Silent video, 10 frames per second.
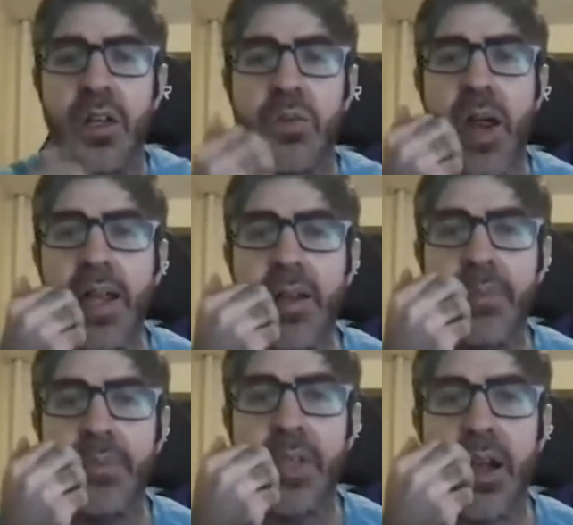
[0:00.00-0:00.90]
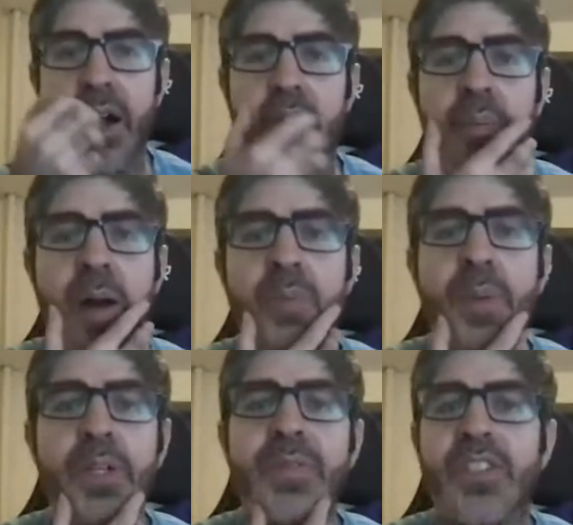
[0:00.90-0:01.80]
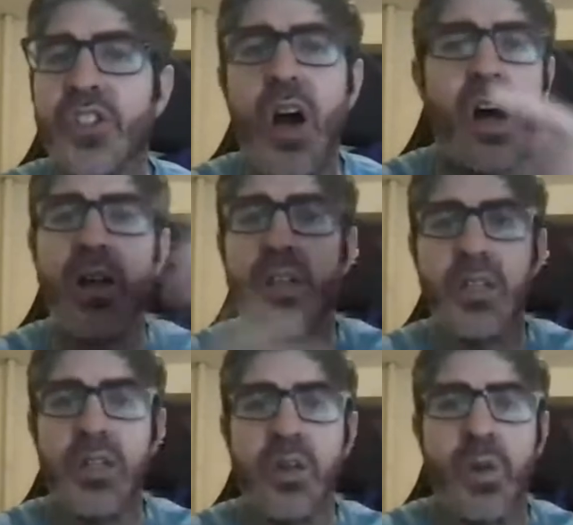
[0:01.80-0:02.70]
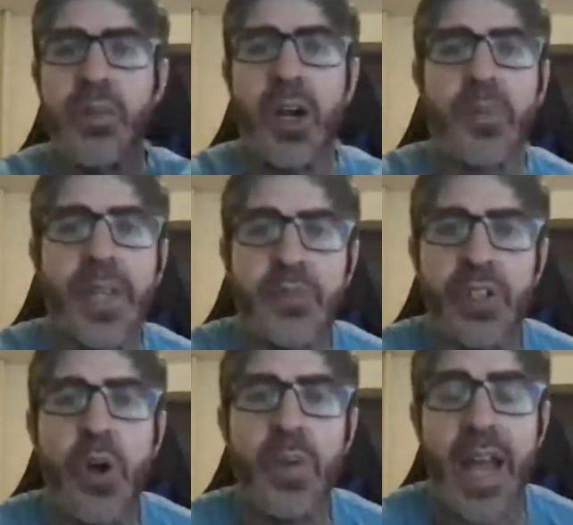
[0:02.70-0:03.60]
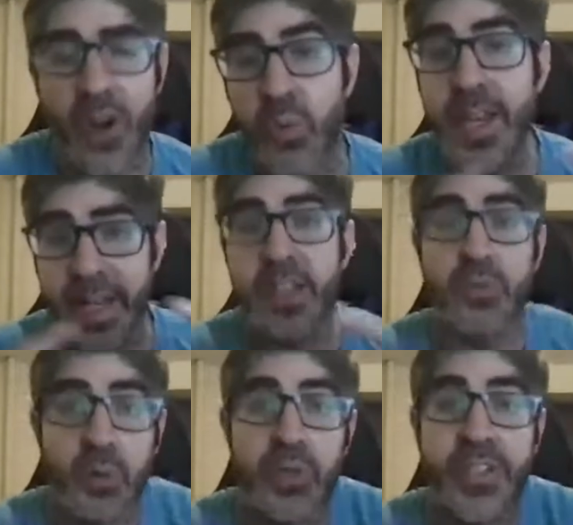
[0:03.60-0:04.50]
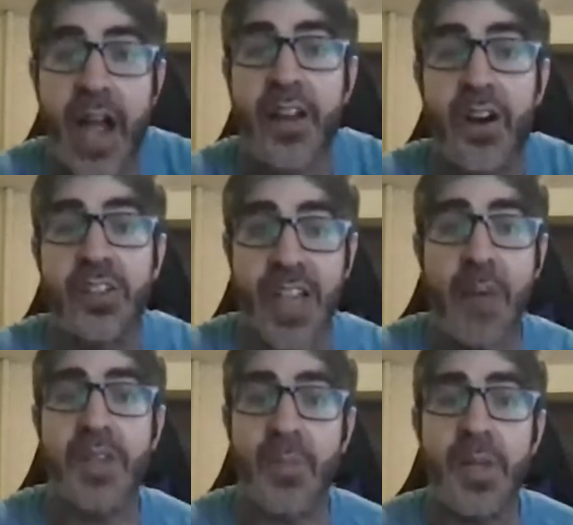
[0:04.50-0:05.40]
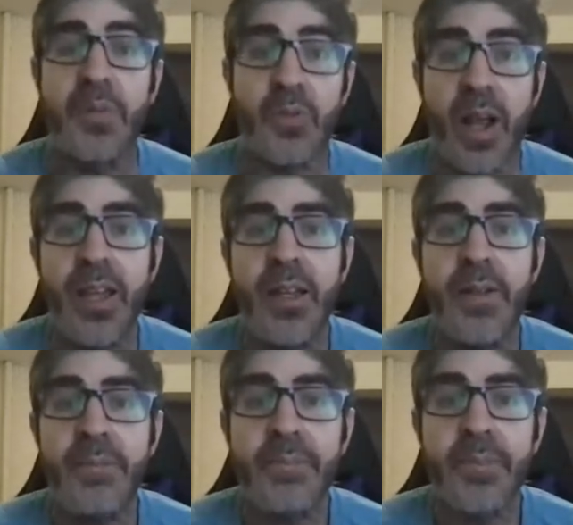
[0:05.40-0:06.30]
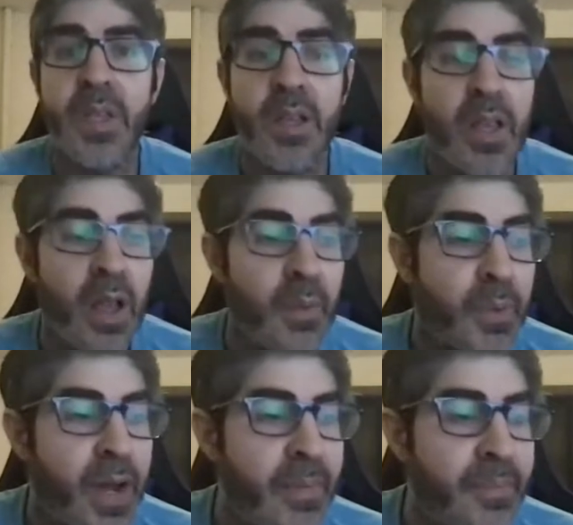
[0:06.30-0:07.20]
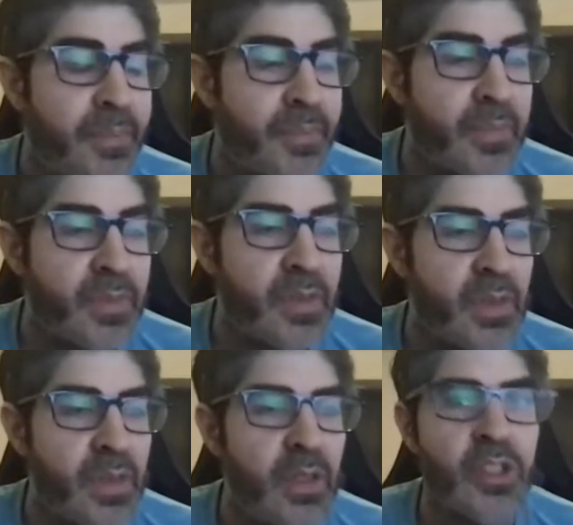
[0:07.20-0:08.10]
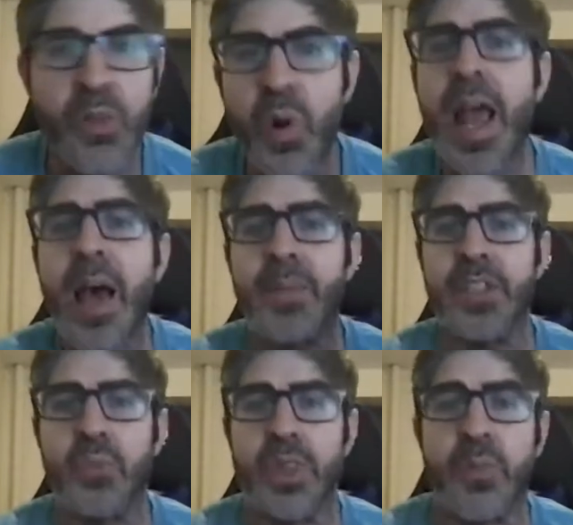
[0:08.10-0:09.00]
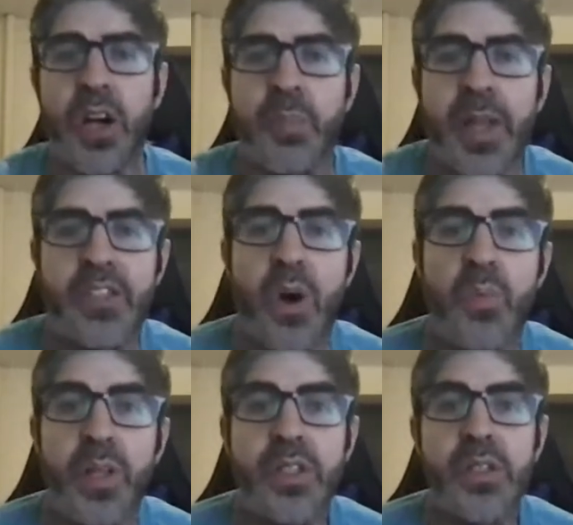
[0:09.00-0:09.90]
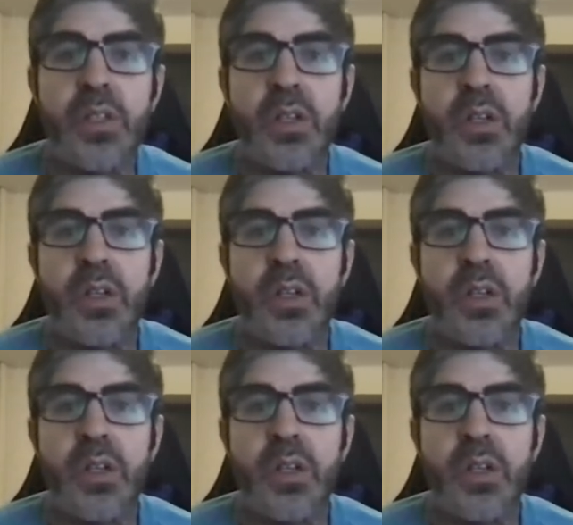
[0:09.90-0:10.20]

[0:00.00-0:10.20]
right? How many people even saw when the marketplace reopened? I know we did, because we're diehard TopShot people, right? But so then what happens when the marketplace opens?